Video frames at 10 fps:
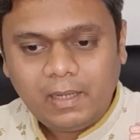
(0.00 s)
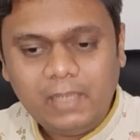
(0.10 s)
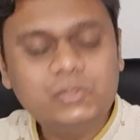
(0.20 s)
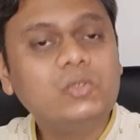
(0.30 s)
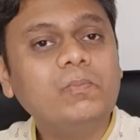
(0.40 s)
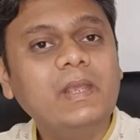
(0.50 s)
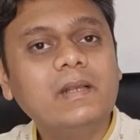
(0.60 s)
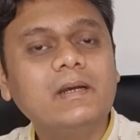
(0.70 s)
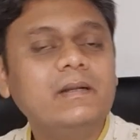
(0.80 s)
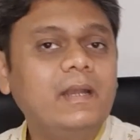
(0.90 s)
I should
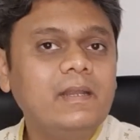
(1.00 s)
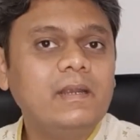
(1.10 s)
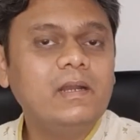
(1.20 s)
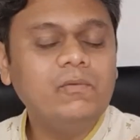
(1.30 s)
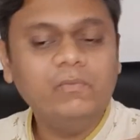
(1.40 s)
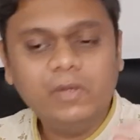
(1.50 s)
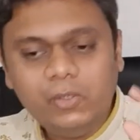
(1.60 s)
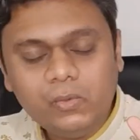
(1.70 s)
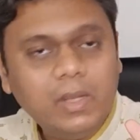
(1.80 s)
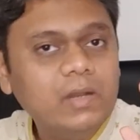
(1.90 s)
make a dedicated
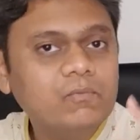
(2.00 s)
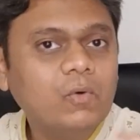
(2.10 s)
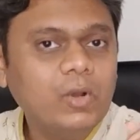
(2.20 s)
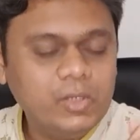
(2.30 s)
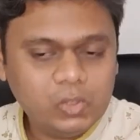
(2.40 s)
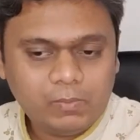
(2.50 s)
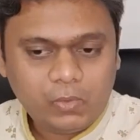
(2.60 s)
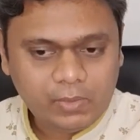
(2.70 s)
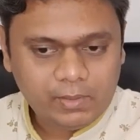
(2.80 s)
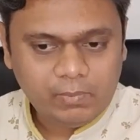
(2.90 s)
video and warn you about it,